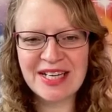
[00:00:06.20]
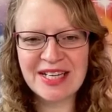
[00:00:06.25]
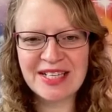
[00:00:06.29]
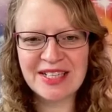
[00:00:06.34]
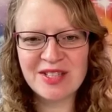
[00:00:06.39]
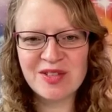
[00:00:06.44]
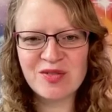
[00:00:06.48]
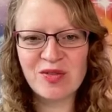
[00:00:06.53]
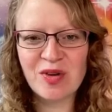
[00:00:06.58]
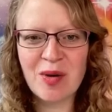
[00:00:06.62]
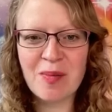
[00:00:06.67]

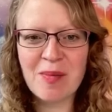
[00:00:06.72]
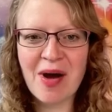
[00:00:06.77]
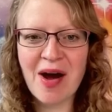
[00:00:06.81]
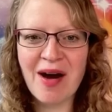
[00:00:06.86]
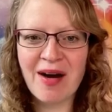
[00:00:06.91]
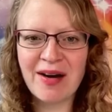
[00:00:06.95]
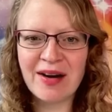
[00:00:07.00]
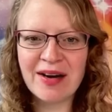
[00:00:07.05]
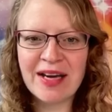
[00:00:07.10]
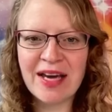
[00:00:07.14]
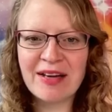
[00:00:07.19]
is from
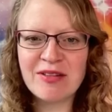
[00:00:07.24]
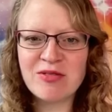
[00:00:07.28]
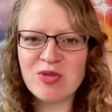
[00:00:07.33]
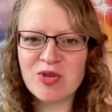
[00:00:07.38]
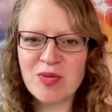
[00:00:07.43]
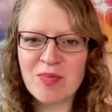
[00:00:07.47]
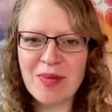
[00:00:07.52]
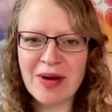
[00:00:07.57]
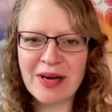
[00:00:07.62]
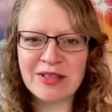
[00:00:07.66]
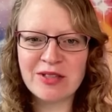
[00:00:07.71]

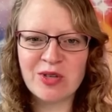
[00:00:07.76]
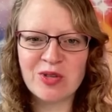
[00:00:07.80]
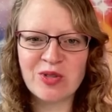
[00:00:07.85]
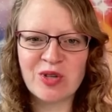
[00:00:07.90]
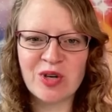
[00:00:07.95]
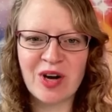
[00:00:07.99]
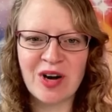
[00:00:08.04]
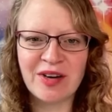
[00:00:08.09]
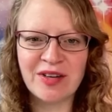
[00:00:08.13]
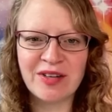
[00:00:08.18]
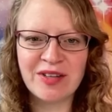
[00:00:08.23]
Archangel
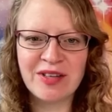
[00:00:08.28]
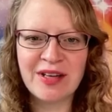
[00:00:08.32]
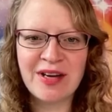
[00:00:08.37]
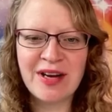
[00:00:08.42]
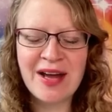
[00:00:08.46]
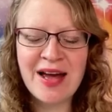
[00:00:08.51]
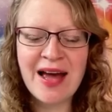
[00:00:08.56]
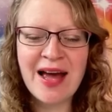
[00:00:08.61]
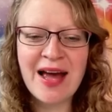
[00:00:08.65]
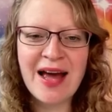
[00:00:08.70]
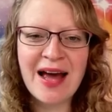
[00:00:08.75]
Metatron,
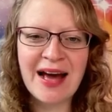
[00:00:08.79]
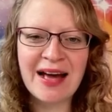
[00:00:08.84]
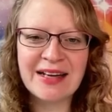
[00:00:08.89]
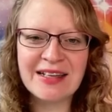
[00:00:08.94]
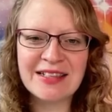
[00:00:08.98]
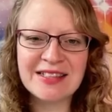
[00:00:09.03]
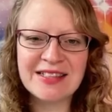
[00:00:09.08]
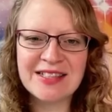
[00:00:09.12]
and